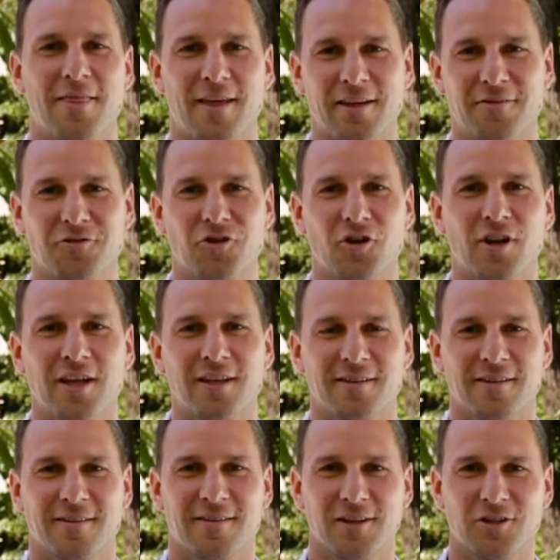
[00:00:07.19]
Thanks for tuning
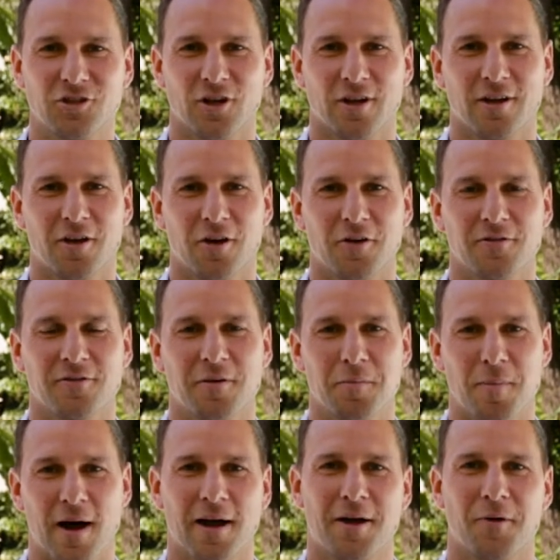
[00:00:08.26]
into the Sunshine Coast
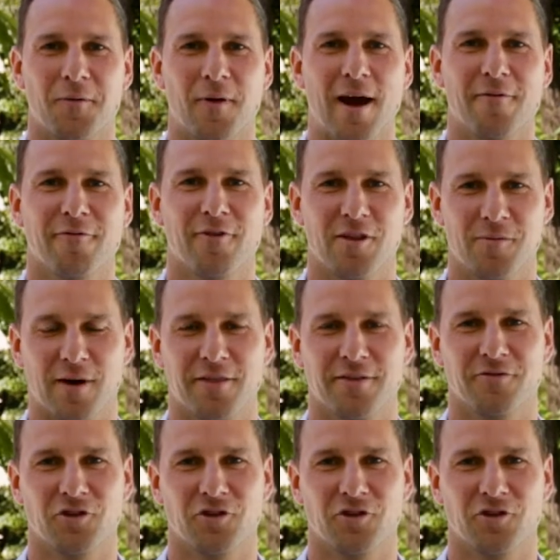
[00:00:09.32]
market wrap for the month of